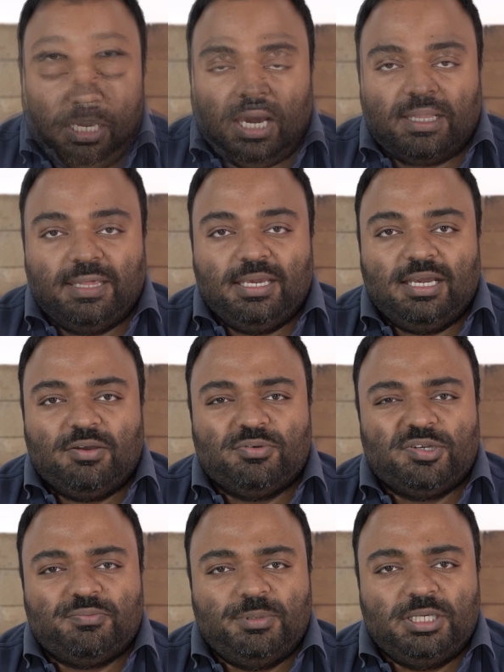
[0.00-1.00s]
I think I
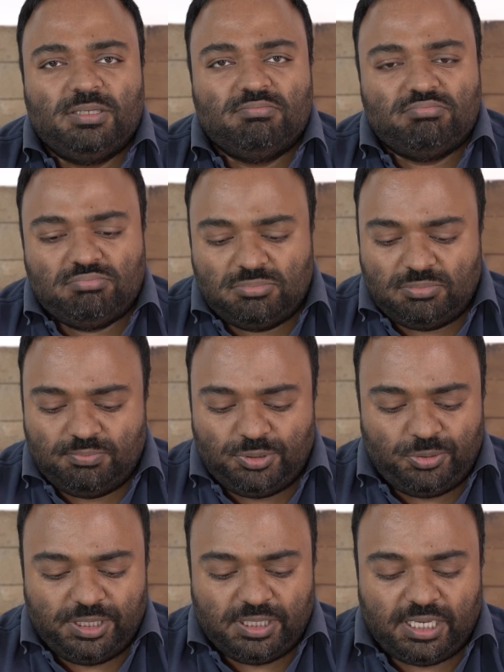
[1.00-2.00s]
would have been
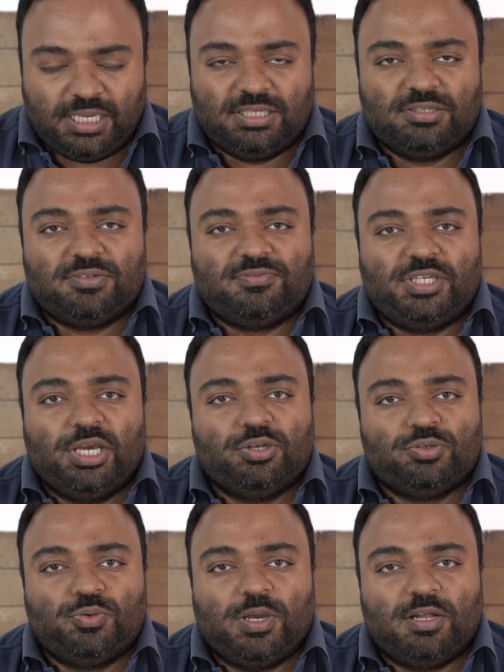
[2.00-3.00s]
between the ages of 10
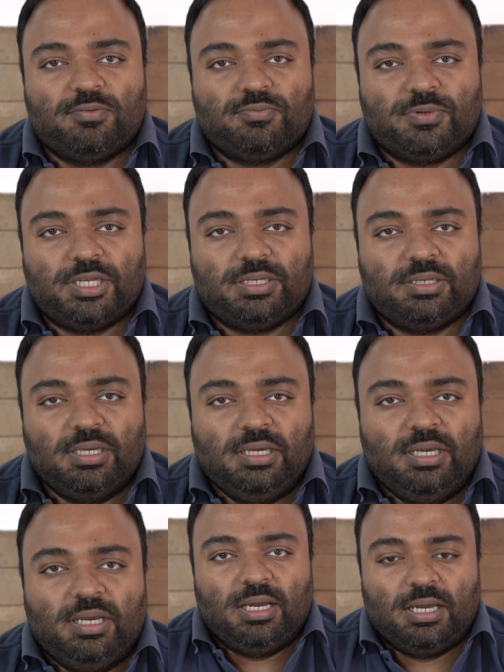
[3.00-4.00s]
or 12 when
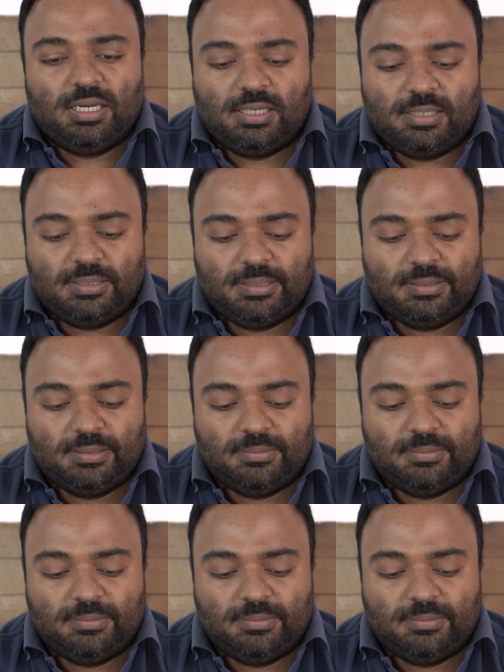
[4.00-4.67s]
uh,